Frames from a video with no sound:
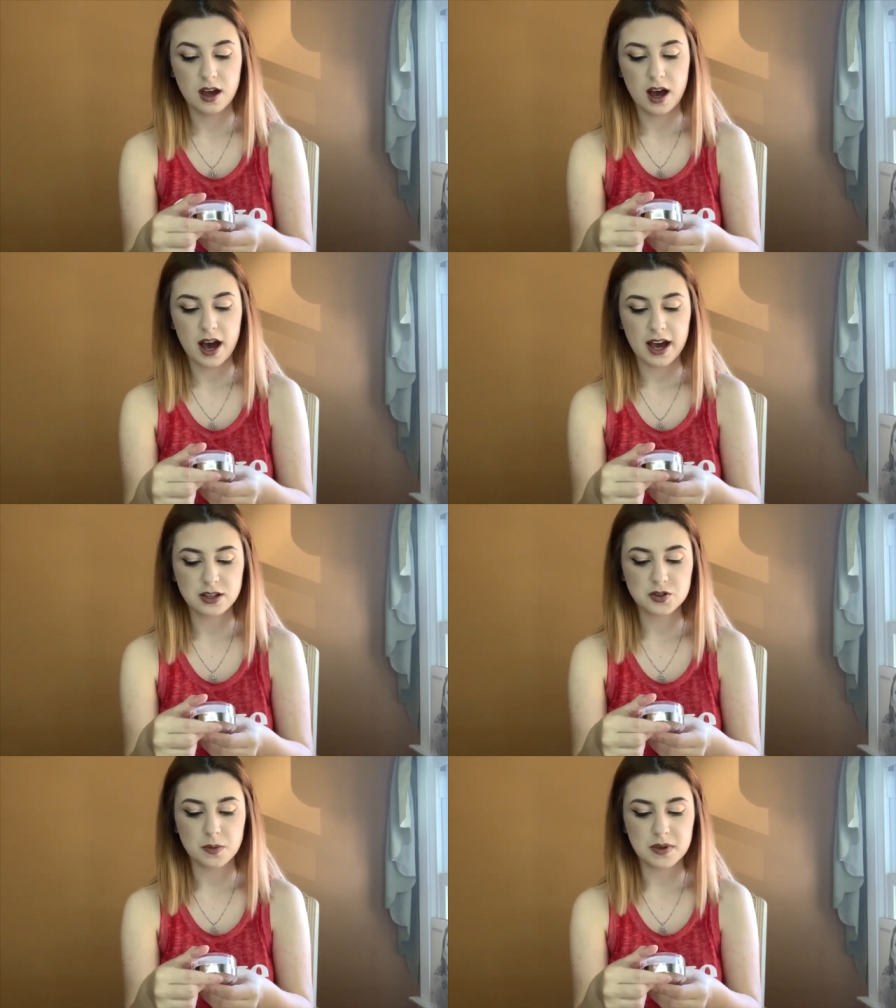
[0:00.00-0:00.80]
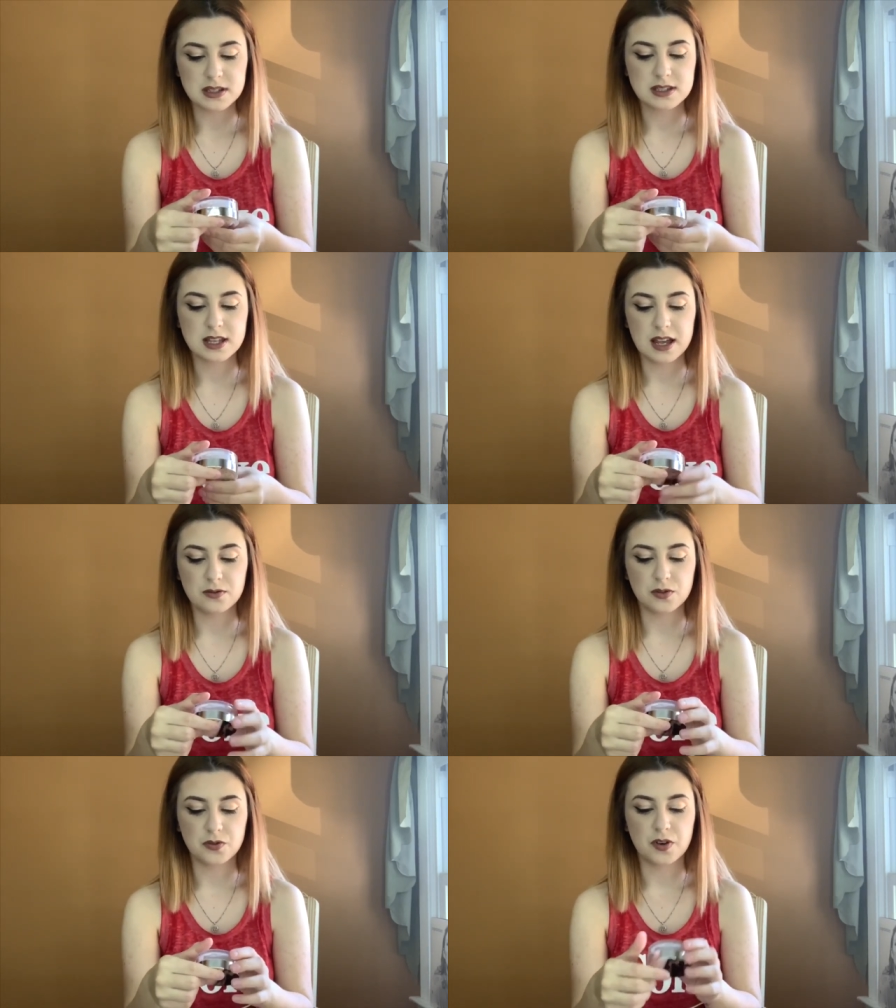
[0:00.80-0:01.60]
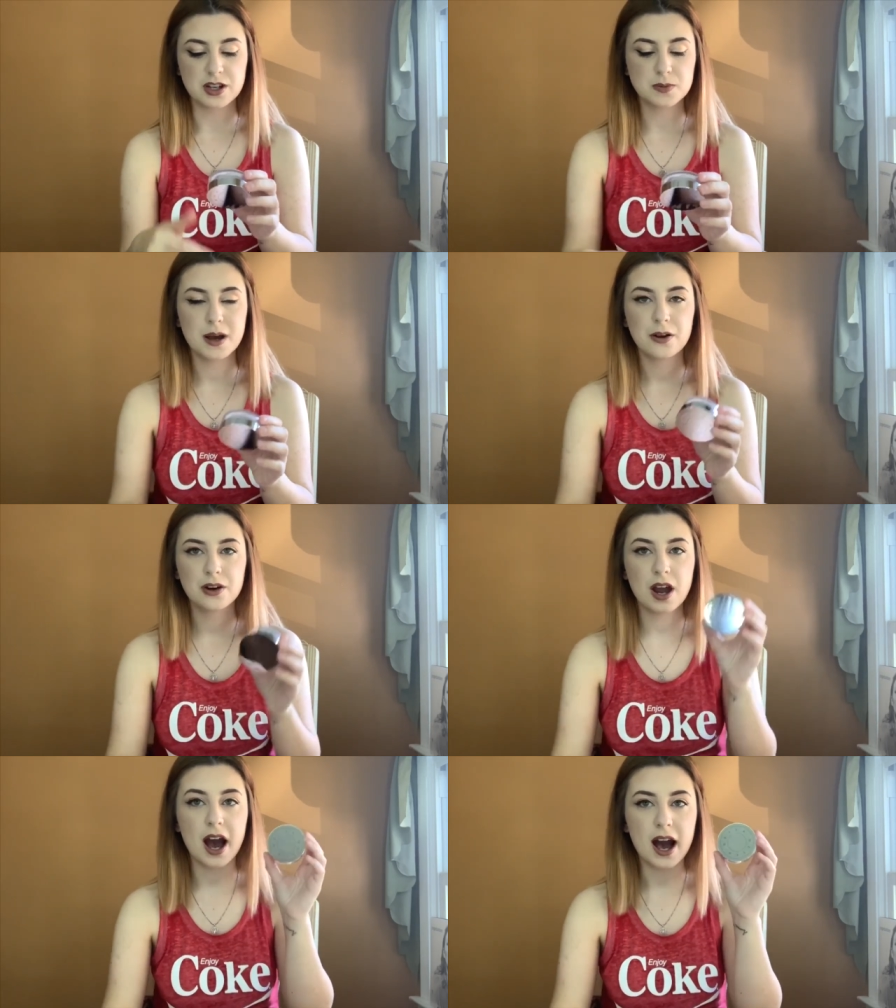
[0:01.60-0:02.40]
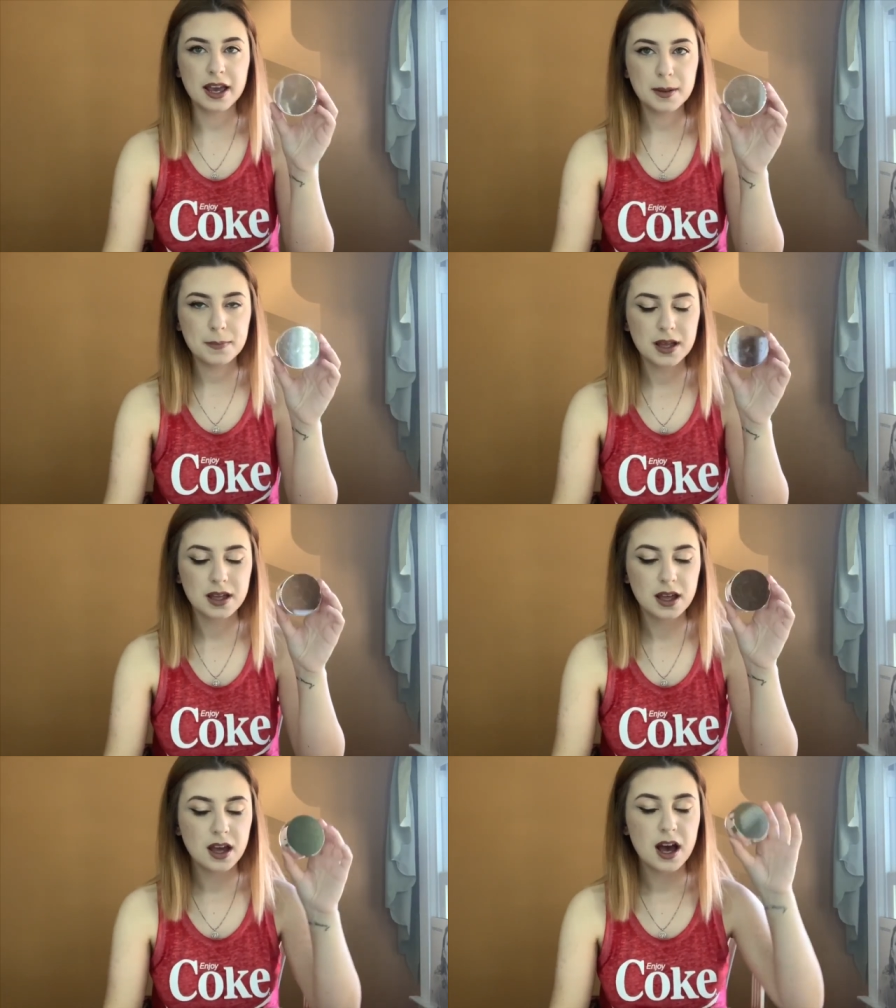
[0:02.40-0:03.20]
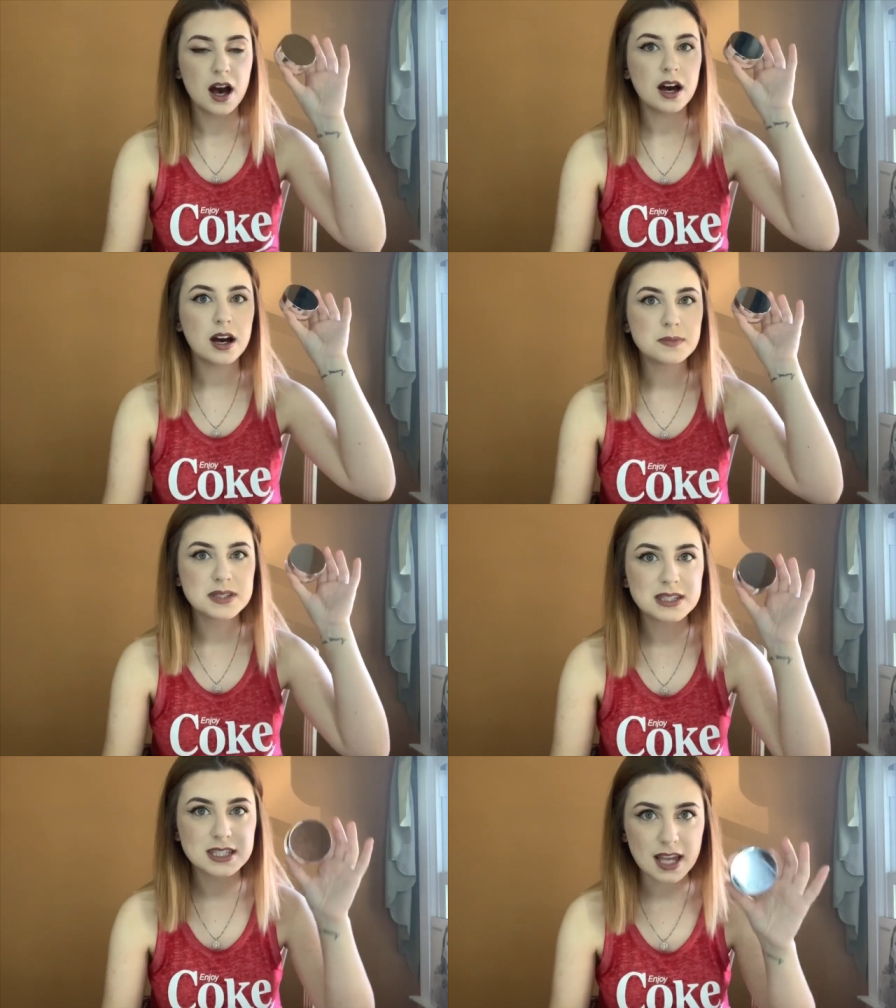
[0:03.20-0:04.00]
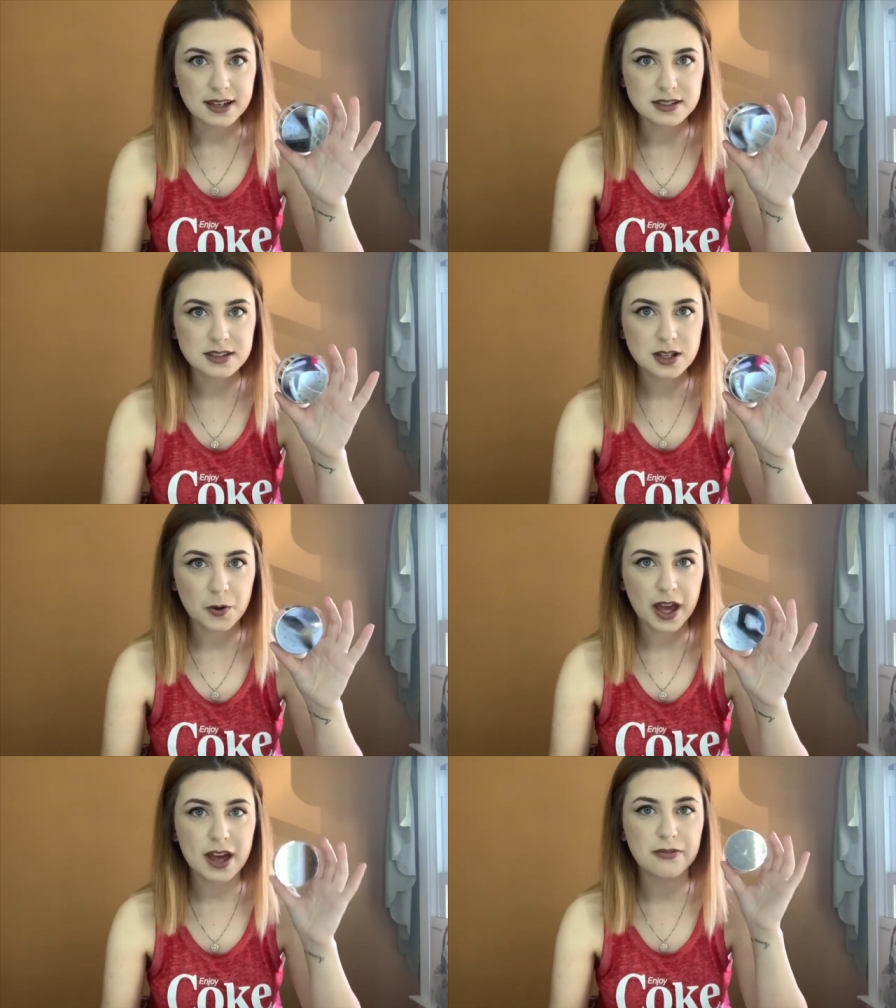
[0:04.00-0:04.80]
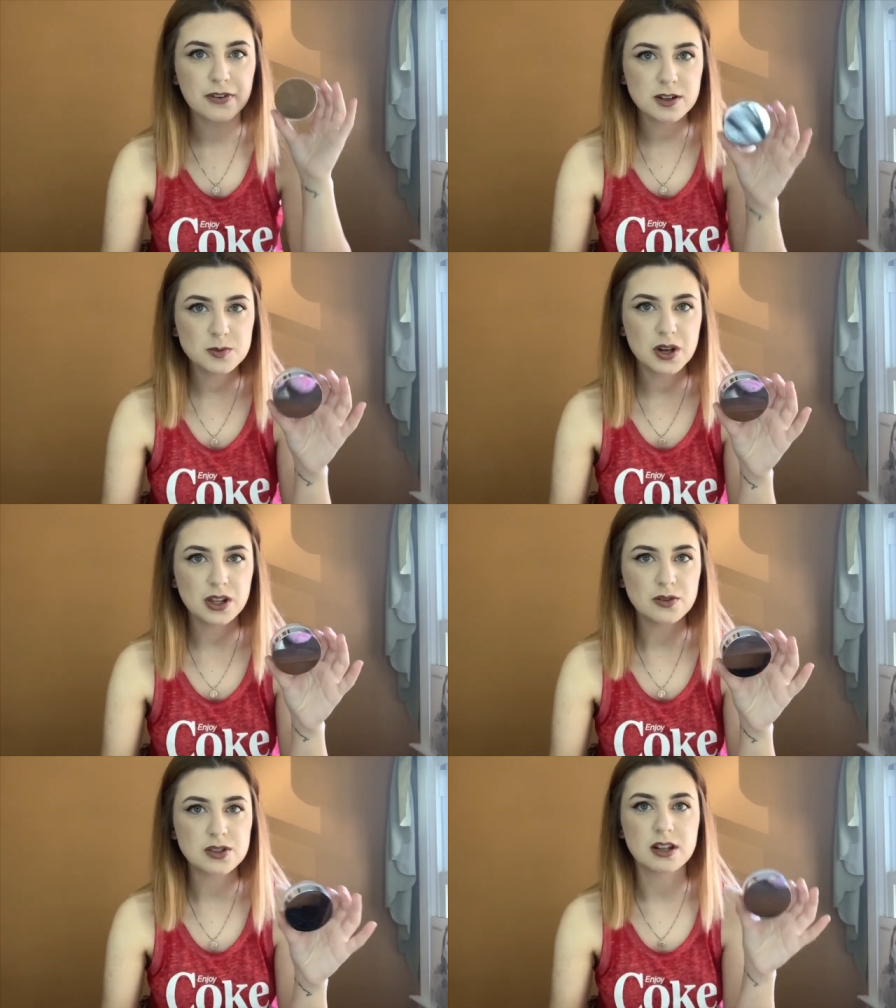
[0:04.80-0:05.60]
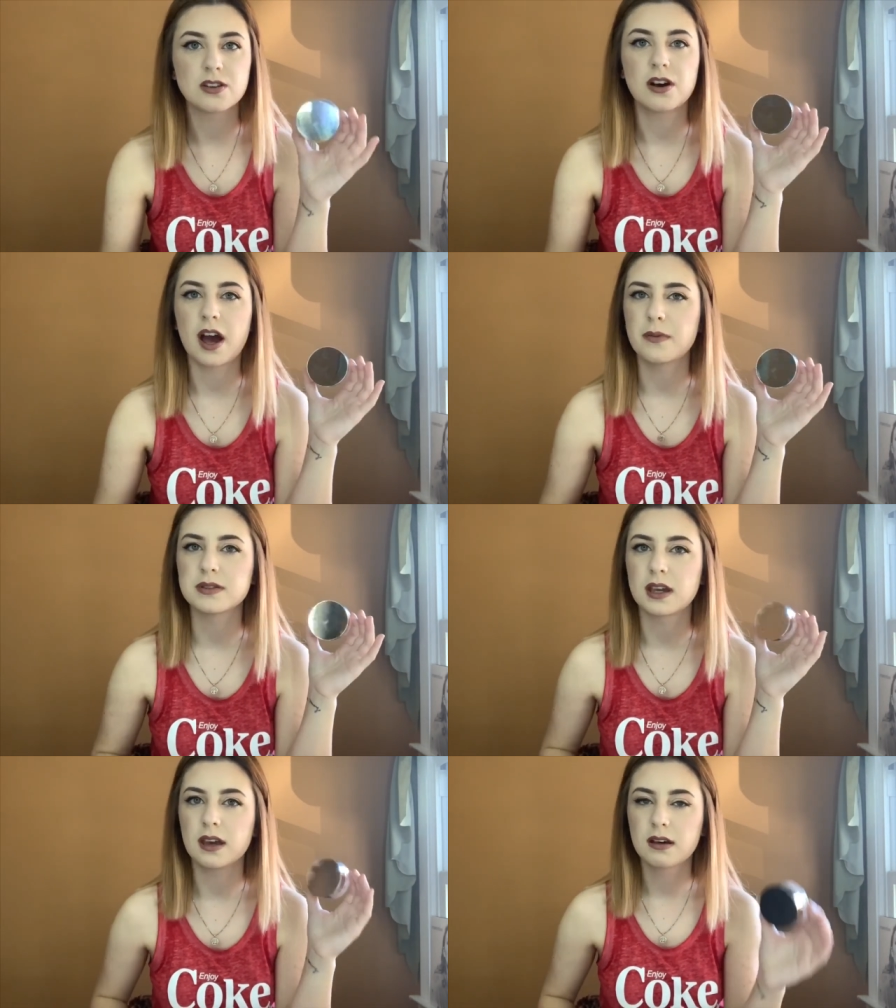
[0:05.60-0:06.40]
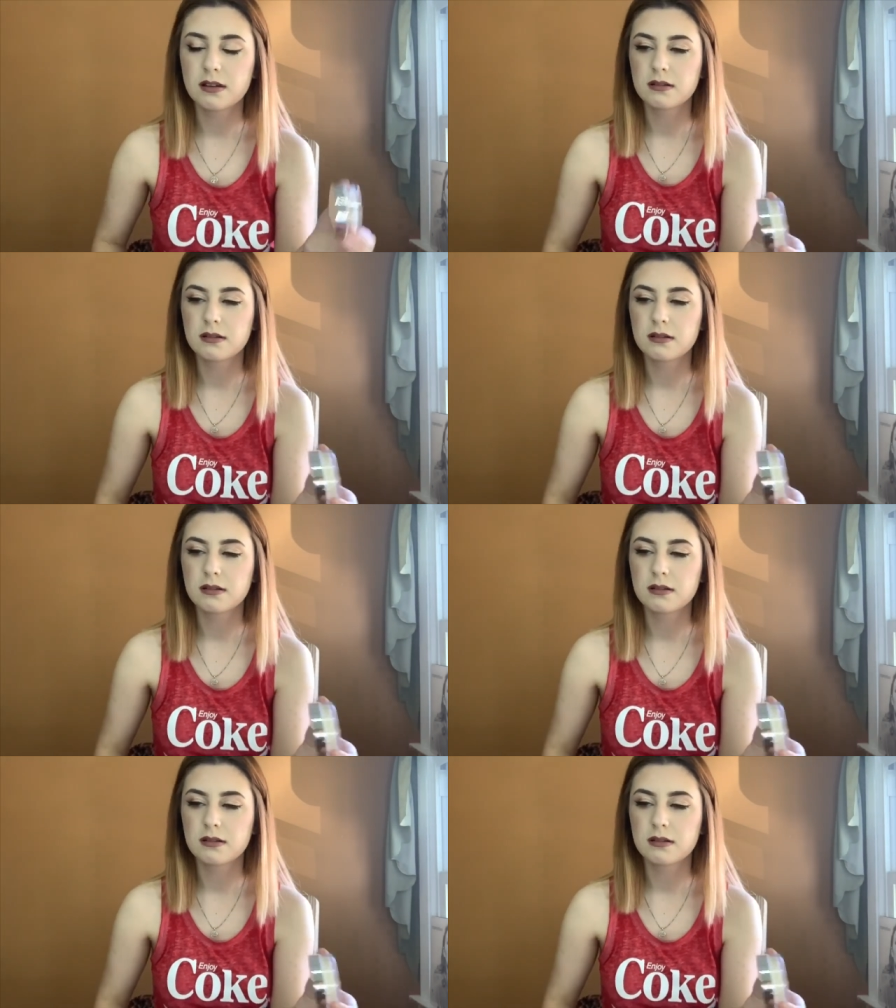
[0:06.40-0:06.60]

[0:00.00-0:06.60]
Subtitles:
Hydro Mist Set and Refresh powder. I'm obsessed. Okay, at first when I used it, I thought I was like,